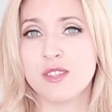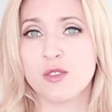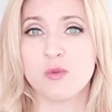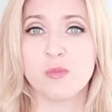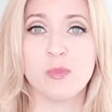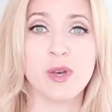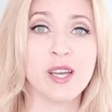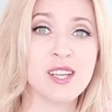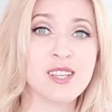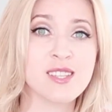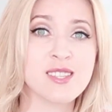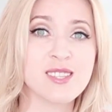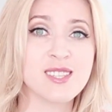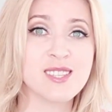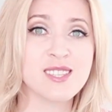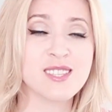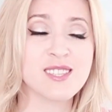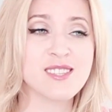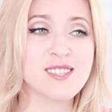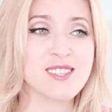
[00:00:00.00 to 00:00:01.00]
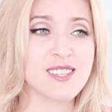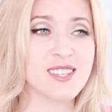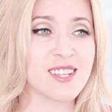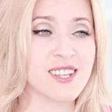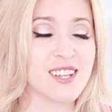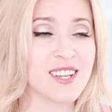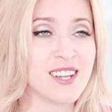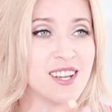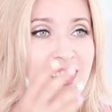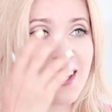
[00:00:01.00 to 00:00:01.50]
on magazines,
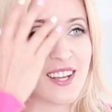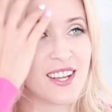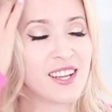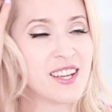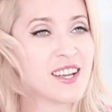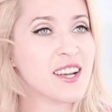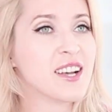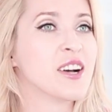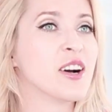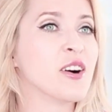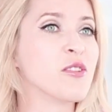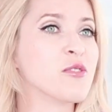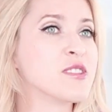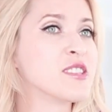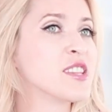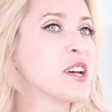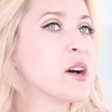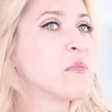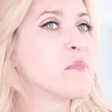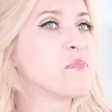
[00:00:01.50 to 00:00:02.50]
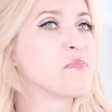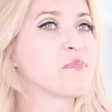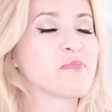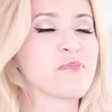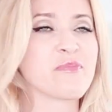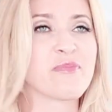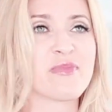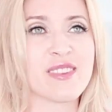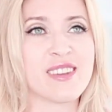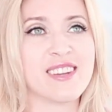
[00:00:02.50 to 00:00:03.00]
on
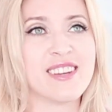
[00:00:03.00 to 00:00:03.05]
some